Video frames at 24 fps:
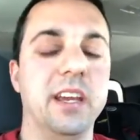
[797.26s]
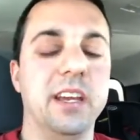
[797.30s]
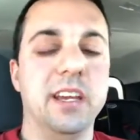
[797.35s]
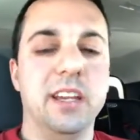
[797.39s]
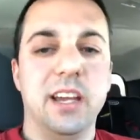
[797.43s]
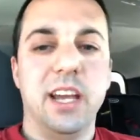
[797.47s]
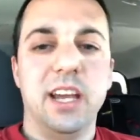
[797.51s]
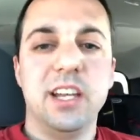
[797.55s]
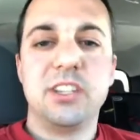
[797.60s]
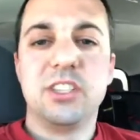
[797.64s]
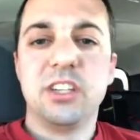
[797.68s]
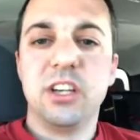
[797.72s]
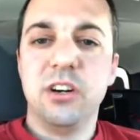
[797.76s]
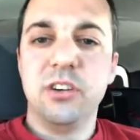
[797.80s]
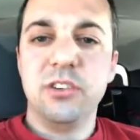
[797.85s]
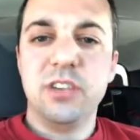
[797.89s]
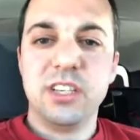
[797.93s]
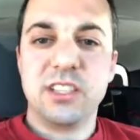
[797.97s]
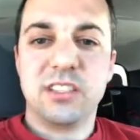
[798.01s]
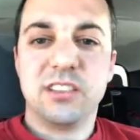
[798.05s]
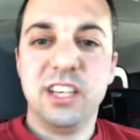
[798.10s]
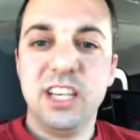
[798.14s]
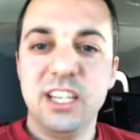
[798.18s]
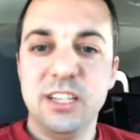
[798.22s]
And so
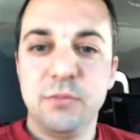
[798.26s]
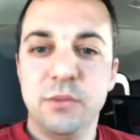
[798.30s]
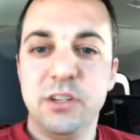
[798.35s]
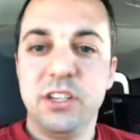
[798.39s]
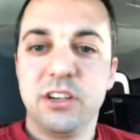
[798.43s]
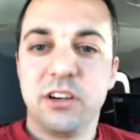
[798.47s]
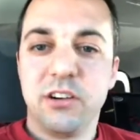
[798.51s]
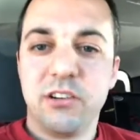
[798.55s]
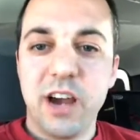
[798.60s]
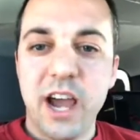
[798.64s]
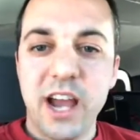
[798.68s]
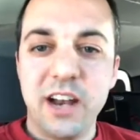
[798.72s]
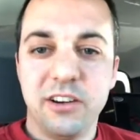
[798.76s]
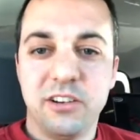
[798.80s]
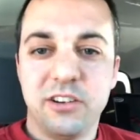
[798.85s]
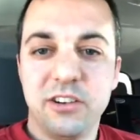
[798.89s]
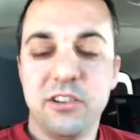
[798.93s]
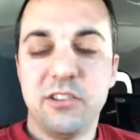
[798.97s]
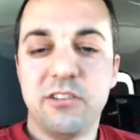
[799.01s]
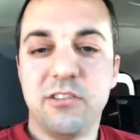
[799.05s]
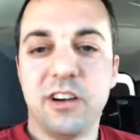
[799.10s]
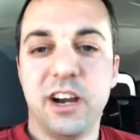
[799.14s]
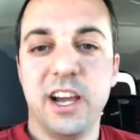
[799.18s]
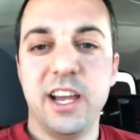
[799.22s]
this leads me to
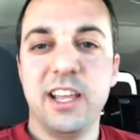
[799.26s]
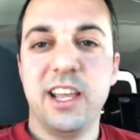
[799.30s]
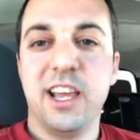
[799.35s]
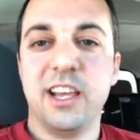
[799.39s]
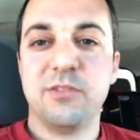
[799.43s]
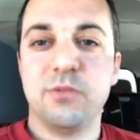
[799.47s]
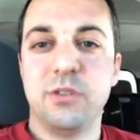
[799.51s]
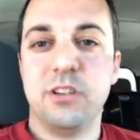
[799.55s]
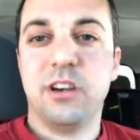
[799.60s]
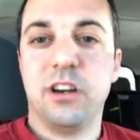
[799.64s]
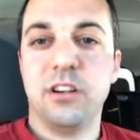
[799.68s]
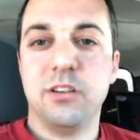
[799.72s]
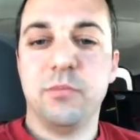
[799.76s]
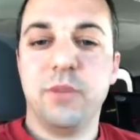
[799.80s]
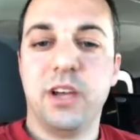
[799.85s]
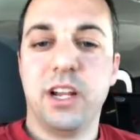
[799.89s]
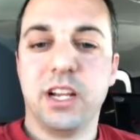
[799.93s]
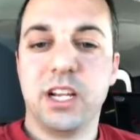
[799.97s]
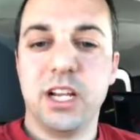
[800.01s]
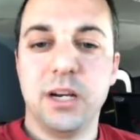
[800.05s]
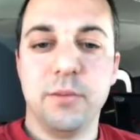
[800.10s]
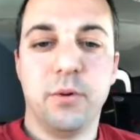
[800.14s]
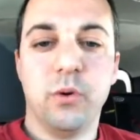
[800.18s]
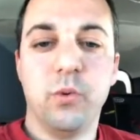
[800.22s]
gratitude, right? As we talked about
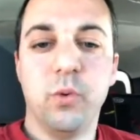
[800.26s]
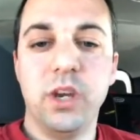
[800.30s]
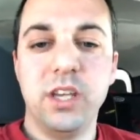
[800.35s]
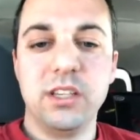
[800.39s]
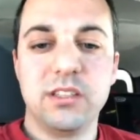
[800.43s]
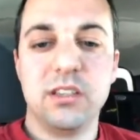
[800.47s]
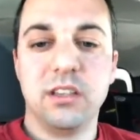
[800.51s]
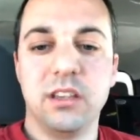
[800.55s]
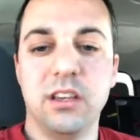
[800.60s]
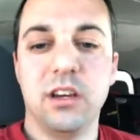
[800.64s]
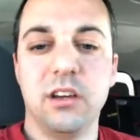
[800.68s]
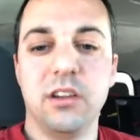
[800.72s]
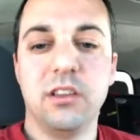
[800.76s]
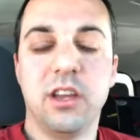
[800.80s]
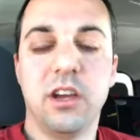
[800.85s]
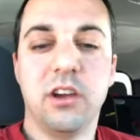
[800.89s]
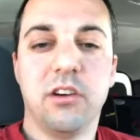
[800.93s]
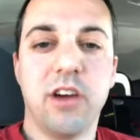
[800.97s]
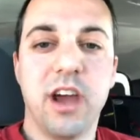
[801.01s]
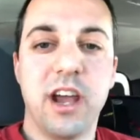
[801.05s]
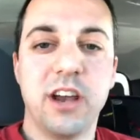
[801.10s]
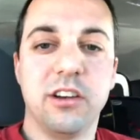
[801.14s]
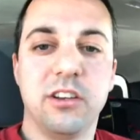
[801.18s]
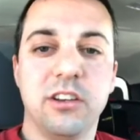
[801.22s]
a couple weeks ago, that
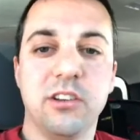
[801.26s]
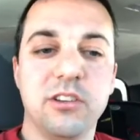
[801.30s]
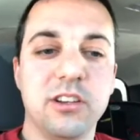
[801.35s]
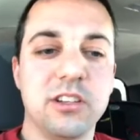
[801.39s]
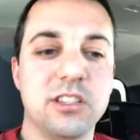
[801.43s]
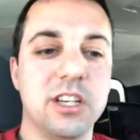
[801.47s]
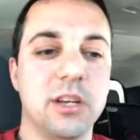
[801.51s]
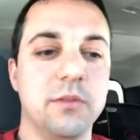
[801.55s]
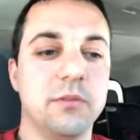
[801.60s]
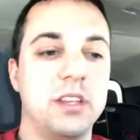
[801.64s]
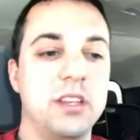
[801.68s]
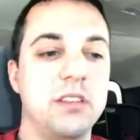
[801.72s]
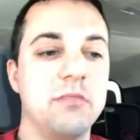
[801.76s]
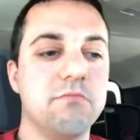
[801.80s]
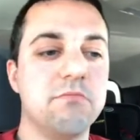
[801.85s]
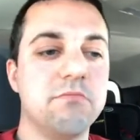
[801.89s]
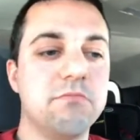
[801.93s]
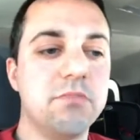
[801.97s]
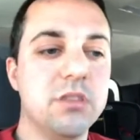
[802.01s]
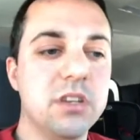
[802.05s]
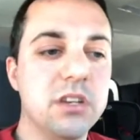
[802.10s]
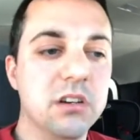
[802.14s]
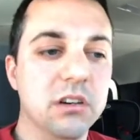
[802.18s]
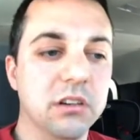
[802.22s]
gratitude is something
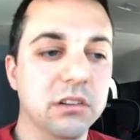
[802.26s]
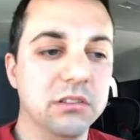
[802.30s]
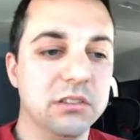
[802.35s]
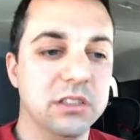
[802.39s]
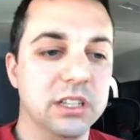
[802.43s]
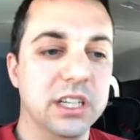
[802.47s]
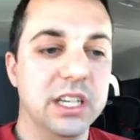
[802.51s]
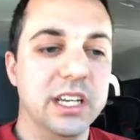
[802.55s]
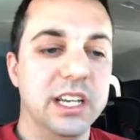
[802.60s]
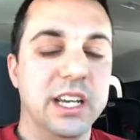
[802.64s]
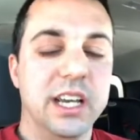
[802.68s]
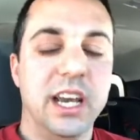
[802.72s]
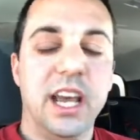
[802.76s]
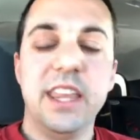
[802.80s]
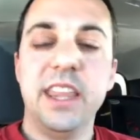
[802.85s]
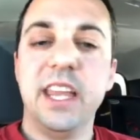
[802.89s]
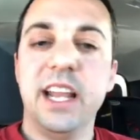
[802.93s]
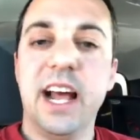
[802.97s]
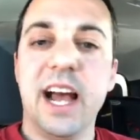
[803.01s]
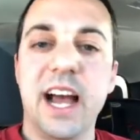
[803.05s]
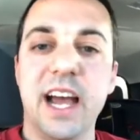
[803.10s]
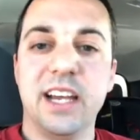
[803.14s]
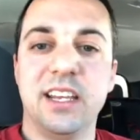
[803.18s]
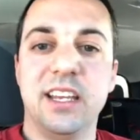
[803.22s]
built, and
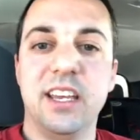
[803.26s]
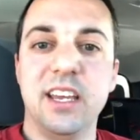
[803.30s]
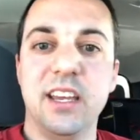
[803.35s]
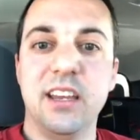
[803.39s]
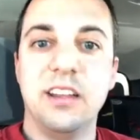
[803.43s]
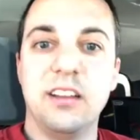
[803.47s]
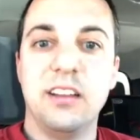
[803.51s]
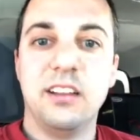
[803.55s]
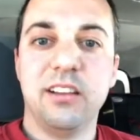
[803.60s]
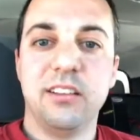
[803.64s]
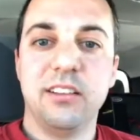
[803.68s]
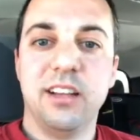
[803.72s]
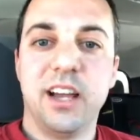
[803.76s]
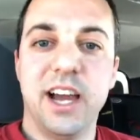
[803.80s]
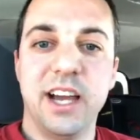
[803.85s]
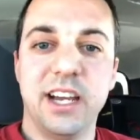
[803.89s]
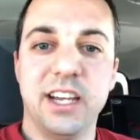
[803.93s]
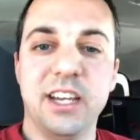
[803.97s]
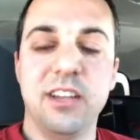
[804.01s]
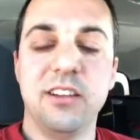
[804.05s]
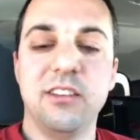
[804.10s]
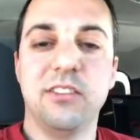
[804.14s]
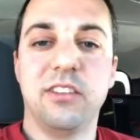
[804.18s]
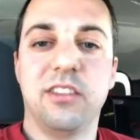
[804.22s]
that I
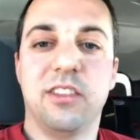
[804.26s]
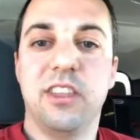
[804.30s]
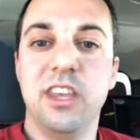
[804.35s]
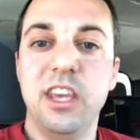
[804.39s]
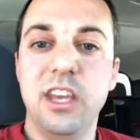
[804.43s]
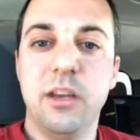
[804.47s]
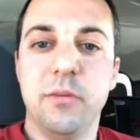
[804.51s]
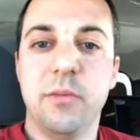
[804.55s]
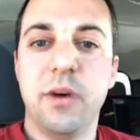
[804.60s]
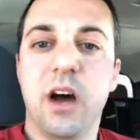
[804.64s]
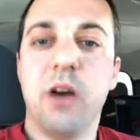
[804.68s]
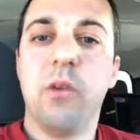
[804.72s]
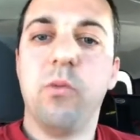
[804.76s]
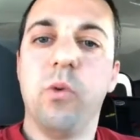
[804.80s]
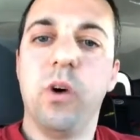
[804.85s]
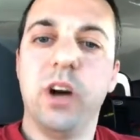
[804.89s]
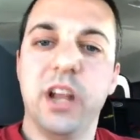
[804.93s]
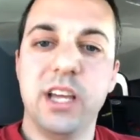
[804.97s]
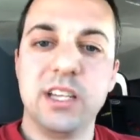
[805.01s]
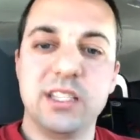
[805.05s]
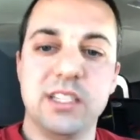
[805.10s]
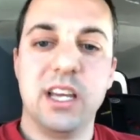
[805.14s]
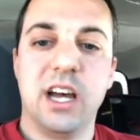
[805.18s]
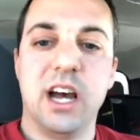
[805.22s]
can think about
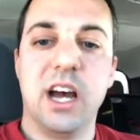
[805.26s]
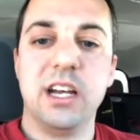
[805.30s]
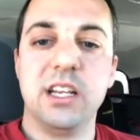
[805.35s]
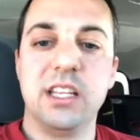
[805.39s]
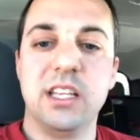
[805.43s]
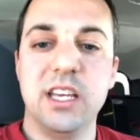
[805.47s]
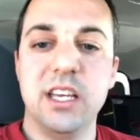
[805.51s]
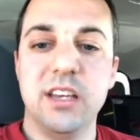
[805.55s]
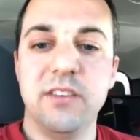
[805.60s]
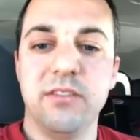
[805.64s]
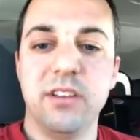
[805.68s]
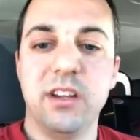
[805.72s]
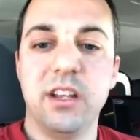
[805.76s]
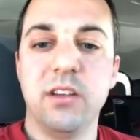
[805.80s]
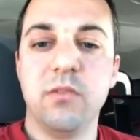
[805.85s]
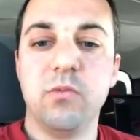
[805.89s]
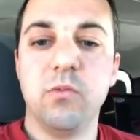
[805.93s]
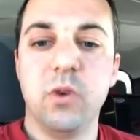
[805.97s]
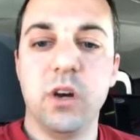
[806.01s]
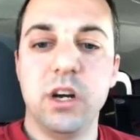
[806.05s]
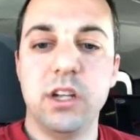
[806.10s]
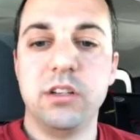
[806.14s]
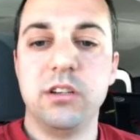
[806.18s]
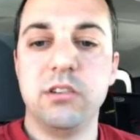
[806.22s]
what has God given
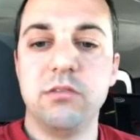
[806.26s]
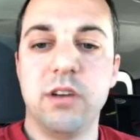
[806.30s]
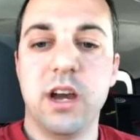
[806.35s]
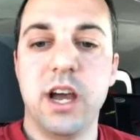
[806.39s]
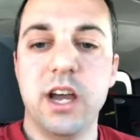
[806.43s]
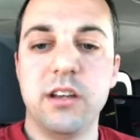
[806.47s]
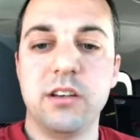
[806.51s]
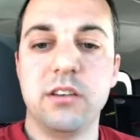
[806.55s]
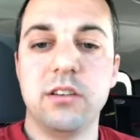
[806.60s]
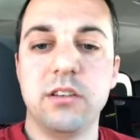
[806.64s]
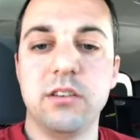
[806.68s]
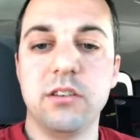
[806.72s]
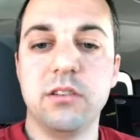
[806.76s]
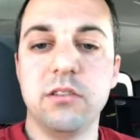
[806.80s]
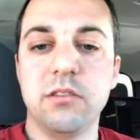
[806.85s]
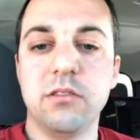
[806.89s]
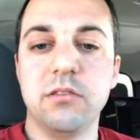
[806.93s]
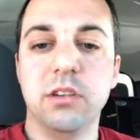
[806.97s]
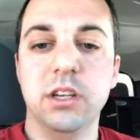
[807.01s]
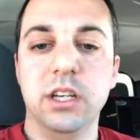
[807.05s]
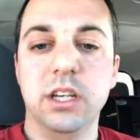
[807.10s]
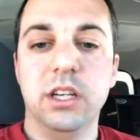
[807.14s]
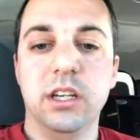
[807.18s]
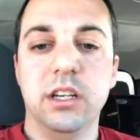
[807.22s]
and what do I
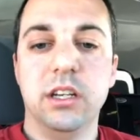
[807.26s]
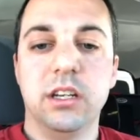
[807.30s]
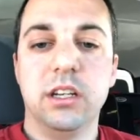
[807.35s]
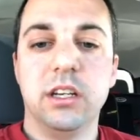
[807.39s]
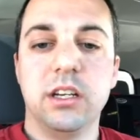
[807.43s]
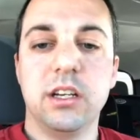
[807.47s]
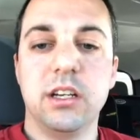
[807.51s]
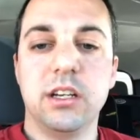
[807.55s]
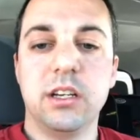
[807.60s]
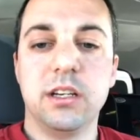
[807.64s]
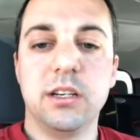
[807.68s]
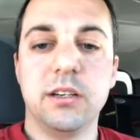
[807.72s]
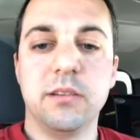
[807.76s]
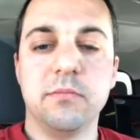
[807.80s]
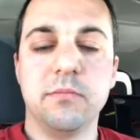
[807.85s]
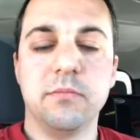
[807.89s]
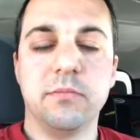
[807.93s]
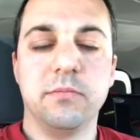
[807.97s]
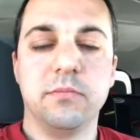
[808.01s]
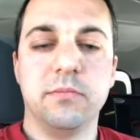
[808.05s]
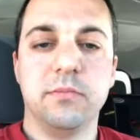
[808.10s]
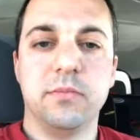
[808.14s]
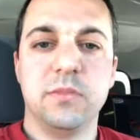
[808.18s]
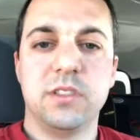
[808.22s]
do
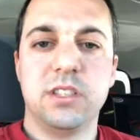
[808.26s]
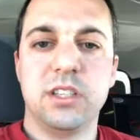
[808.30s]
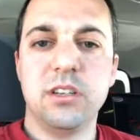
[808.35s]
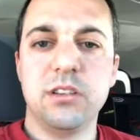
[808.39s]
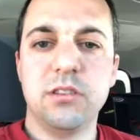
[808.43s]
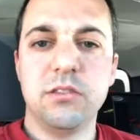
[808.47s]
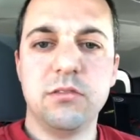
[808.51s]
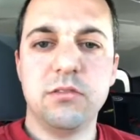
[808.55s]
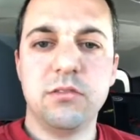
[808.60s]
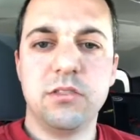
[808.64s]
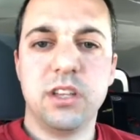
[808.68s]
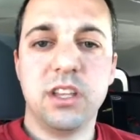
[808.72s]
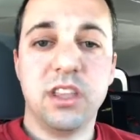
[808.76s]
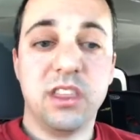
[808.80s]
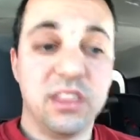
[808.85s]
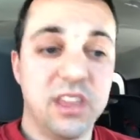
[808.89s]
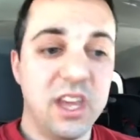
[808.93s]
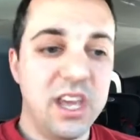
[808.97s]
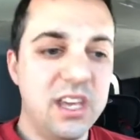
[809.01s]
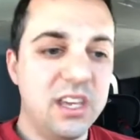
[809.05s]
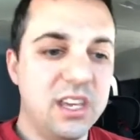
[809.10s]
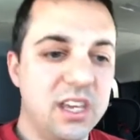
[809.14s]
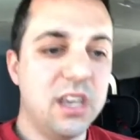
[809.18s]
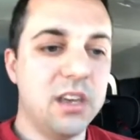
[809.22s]
to
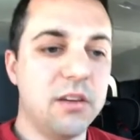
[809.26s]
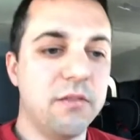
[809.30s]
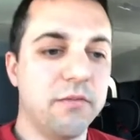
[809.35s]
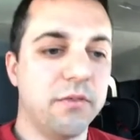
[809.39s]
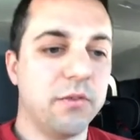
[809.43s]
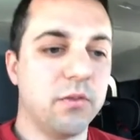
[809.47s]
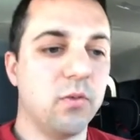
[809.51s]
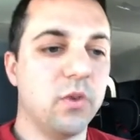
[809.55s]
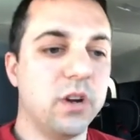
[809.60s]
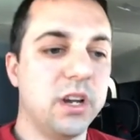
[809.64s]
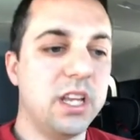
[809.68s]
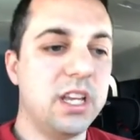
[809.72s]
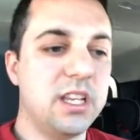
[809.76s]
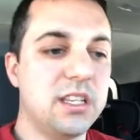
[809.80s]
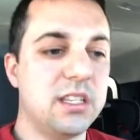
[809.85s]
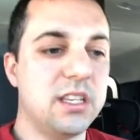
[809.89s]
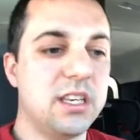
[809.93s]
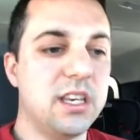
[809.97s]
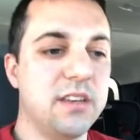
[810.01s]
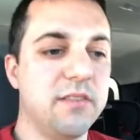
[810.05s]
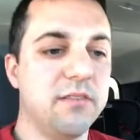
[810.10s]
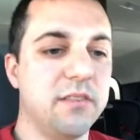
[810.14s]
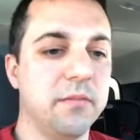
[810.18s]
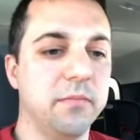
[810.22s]
thank him for what he's
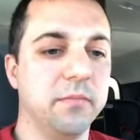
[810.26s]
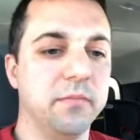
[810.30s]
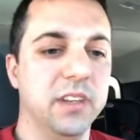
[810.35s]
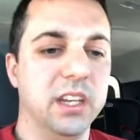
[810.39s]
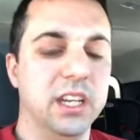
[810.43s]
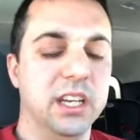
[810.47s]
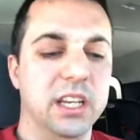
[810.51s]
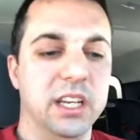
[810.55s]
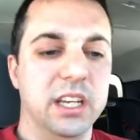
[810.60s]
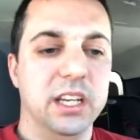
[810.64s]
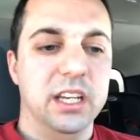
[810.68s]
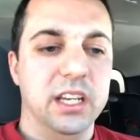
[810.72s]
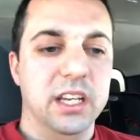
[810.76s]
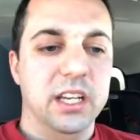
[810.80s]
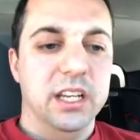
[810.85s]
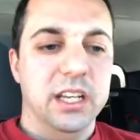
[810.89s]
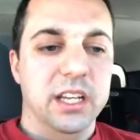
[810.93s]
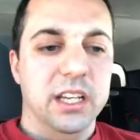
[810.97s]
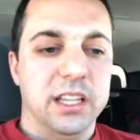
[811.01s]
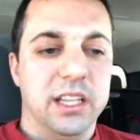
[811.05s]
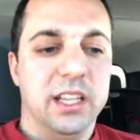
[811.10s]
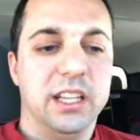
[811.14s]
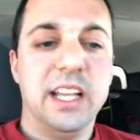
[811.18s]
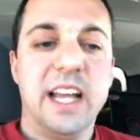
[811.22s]
given.
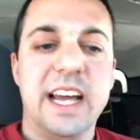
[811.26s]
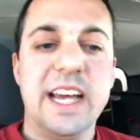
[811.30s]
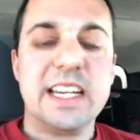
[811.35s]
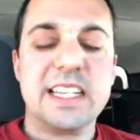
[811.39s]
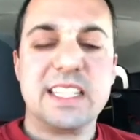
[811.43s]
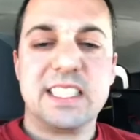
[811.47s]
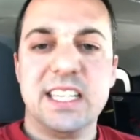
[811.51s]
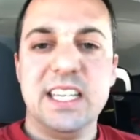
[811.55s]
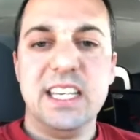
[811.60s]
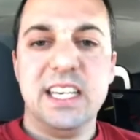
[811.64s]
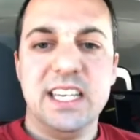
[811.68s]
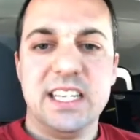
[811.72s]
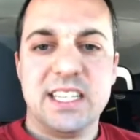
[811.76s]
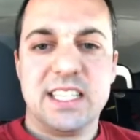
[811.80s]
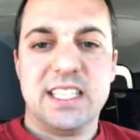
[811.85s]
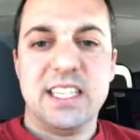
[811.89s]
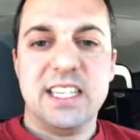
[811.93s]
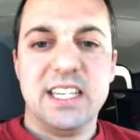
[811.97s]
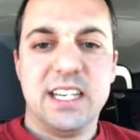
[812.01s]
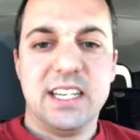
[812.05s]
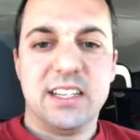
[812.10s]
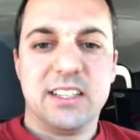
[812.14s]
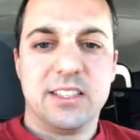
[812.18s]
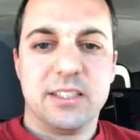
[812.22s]
The last thing is
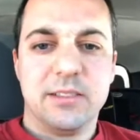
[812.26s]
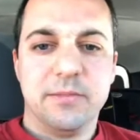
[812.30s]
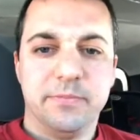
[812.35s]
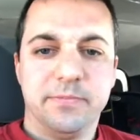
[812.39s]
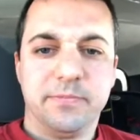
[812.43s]
this: